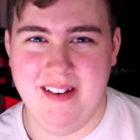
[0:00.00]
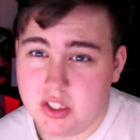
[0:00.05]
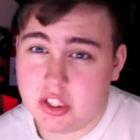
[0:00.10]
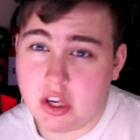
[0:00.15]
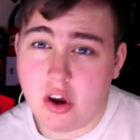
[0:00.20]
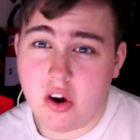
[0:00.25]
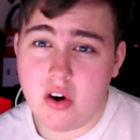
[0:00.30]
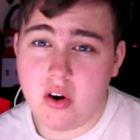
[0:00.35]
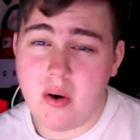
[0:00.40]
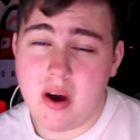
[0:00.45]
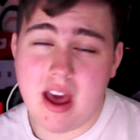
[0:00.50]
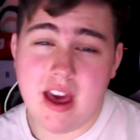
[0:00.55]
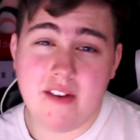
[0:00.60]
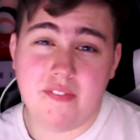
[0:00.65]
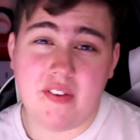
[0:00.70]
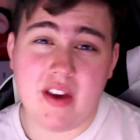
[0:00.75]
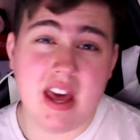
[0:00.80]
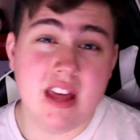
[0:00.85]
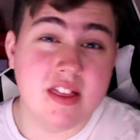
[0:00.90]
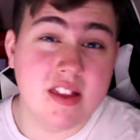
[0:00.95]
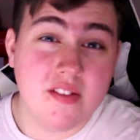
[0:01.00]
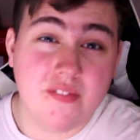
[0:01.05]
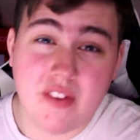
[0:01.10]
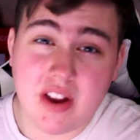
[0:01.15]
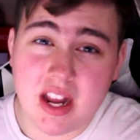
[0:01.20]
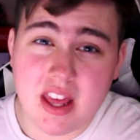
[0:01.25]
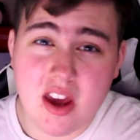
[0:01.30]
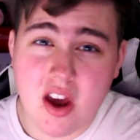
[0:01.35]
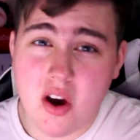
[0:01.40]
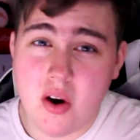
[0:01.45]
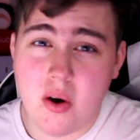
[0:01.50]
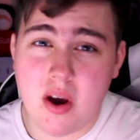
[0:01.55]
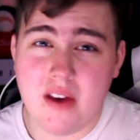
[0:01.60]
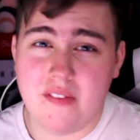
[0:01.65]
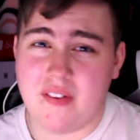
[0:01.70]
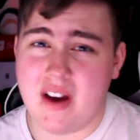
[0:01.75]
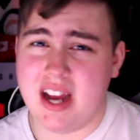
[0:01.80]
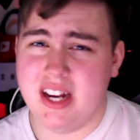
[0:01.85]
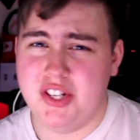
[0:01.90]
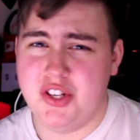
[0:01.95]
So, if in the video,
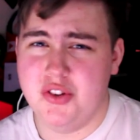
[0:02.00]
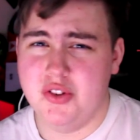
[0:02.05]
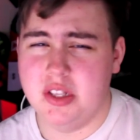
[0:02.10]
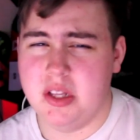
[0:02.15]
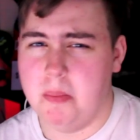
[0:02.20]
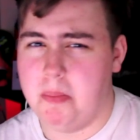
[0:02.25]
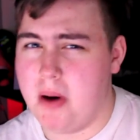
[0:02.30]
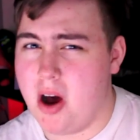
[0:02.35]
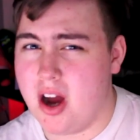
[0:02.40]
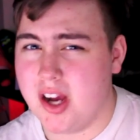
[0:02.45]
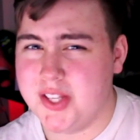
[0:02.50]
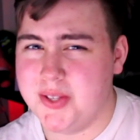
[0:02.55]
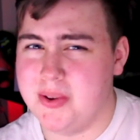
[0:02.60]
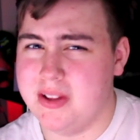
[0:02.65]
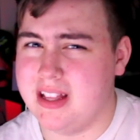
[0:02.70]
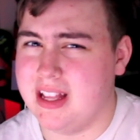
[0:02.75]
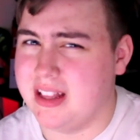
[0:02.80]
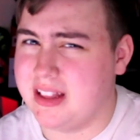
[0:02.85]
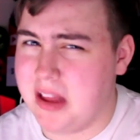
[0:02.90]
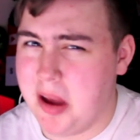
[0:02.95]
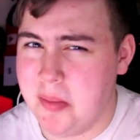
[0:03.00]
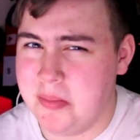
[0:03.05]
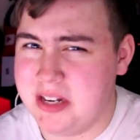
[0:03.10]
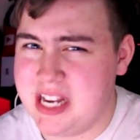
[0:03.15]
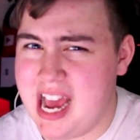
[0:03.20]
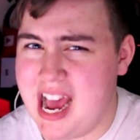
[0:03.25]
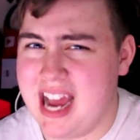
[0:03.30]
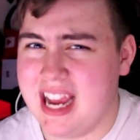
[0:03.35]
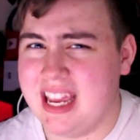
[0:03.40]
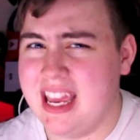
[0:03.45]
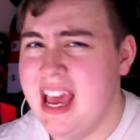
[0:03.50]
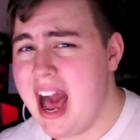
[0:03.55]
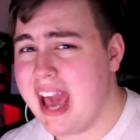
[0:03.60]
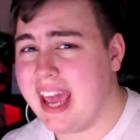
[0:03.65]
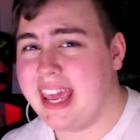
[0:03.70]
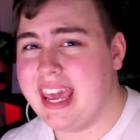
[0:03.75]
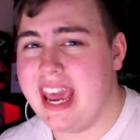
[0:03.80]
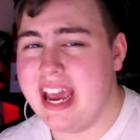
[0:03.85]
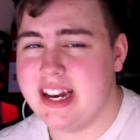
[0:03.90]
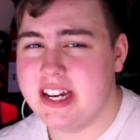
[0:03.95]
if I choose the box with the thumbtack, I
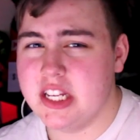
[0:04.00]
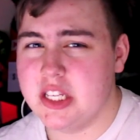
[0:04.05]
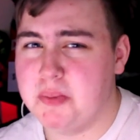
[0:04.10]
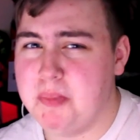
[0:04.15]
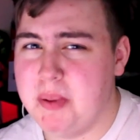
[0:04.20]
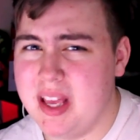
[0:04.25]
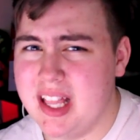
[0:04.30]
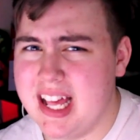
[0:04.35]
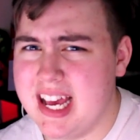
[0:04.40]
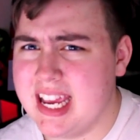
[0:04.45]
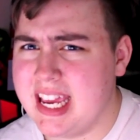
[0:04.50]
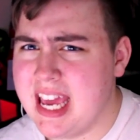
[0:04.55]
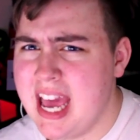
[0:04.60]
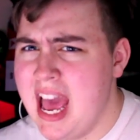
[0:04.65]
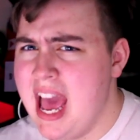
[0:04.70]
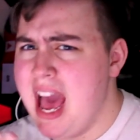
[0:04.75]
can't just be like,